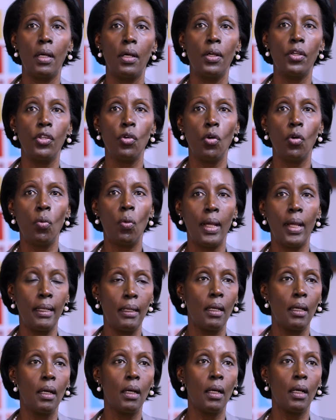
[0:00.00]

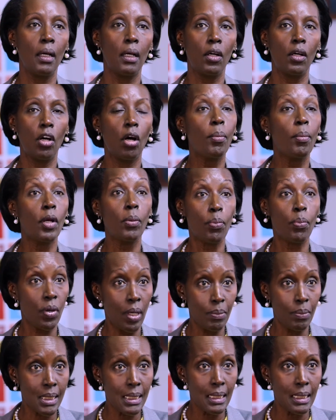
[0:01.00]
UN common
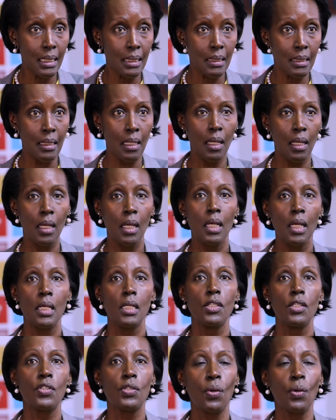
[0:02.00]
premises.
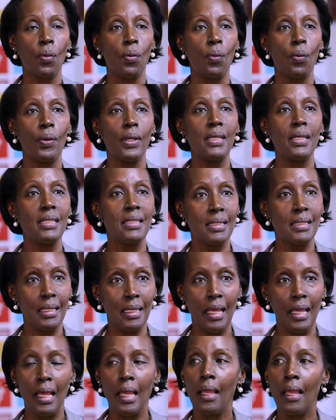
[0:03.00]
So
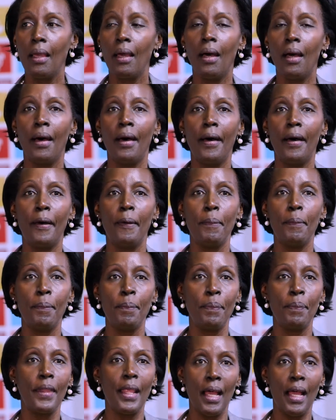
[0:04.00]
ECA
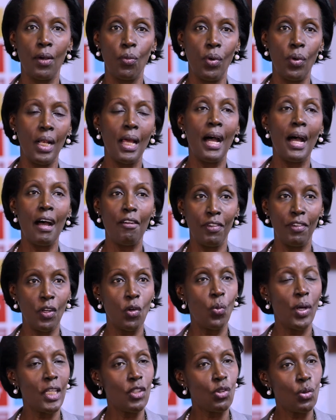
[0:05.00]
will have in
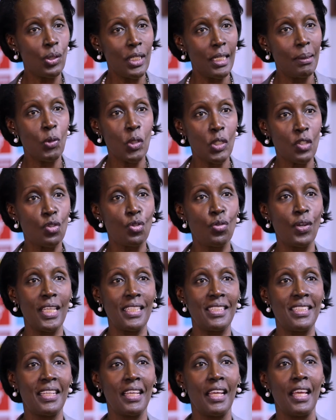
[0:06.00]
a way to
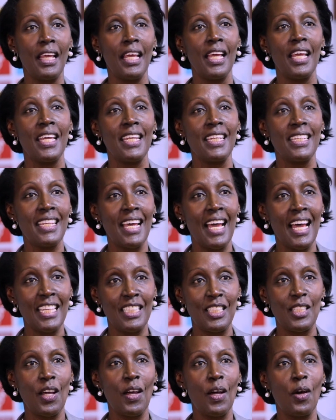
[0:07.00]
demonstrate
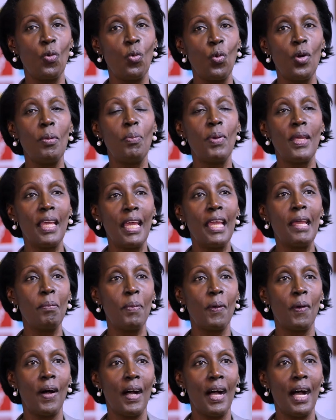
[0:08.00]
that we'll be
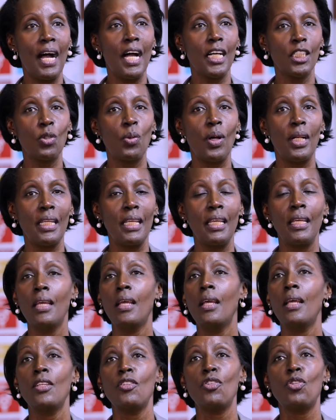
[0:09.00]
able actually
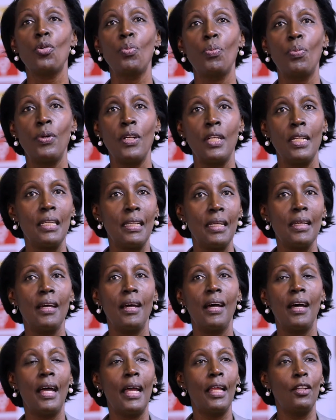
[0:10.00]
to bring
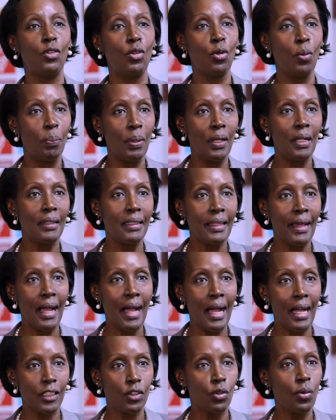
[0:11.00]
and to build
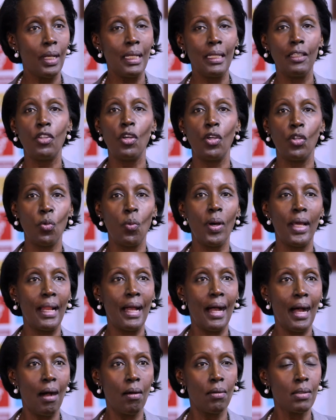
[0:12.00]
actually the UN
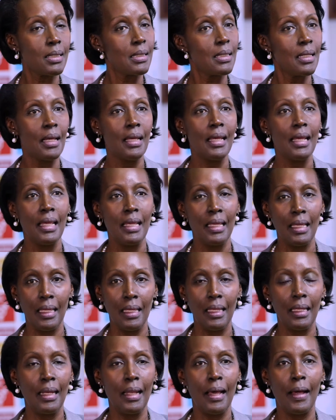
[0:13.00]
house
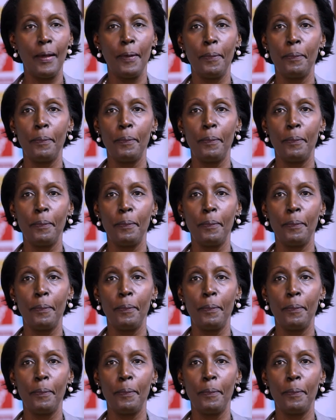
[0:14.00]
in